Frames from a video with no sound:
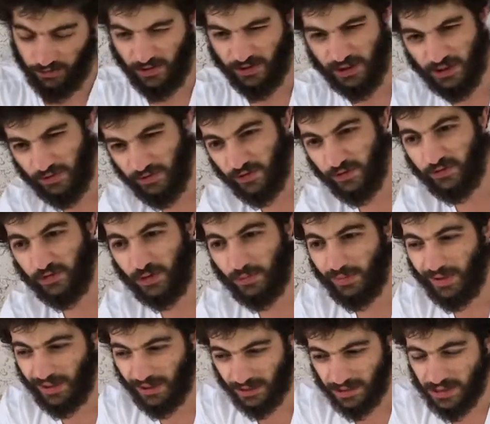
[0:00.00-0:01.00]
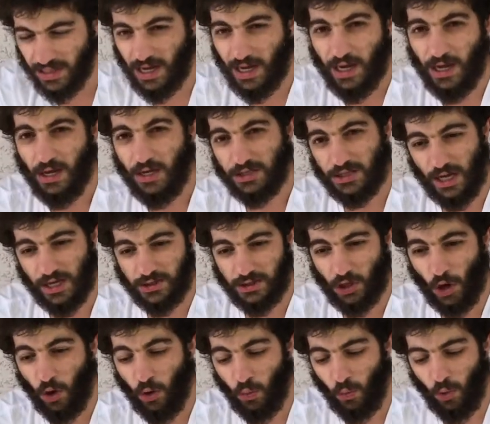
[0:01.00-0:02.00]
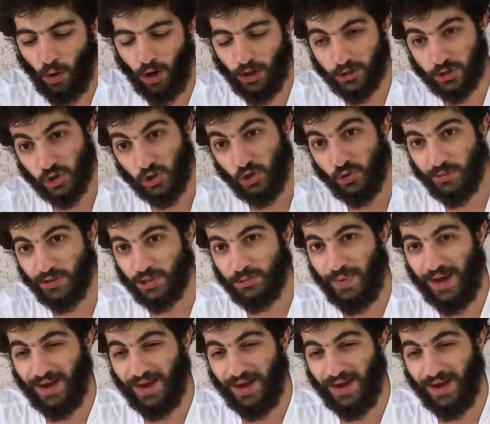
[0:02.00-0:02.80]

50-50 mix. So I don't want too much